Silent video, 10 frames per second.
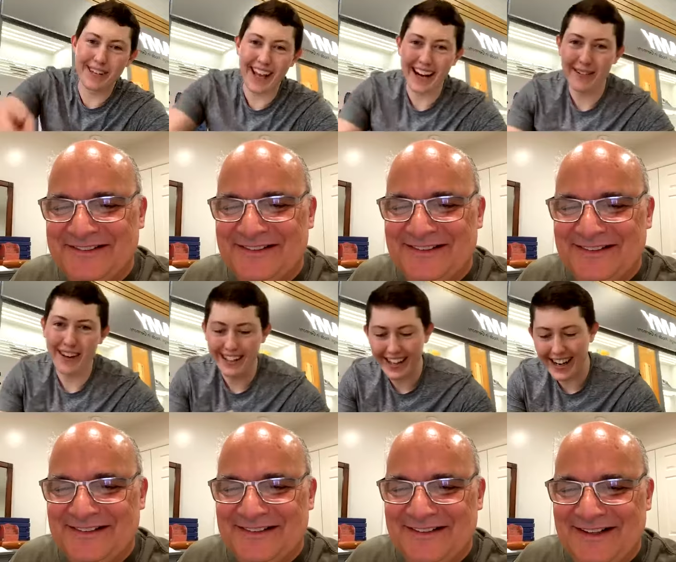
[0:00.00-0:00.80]
Speaker 1: it right
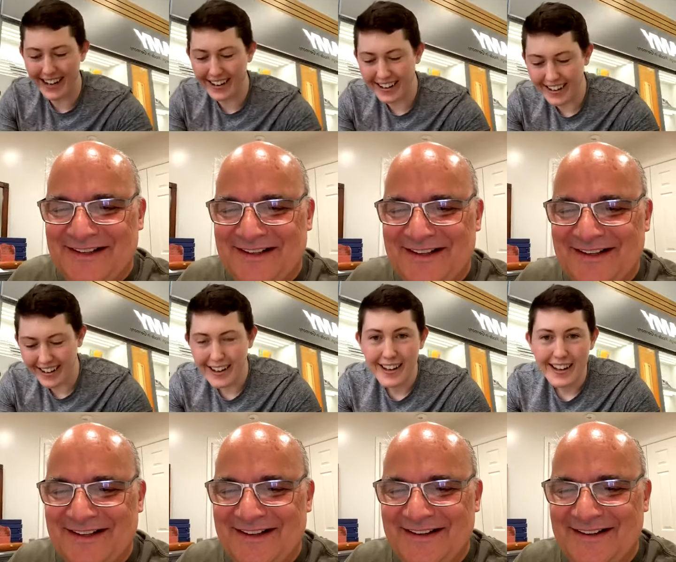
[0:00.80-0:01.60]
there.
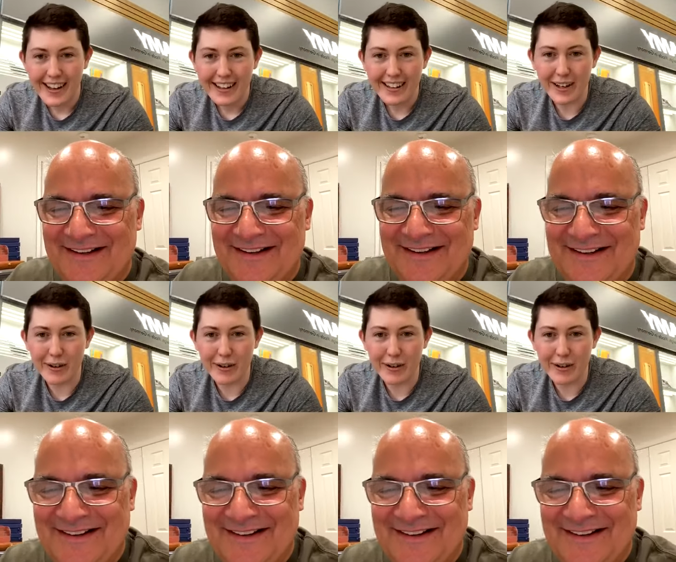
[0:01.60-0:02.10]
The correct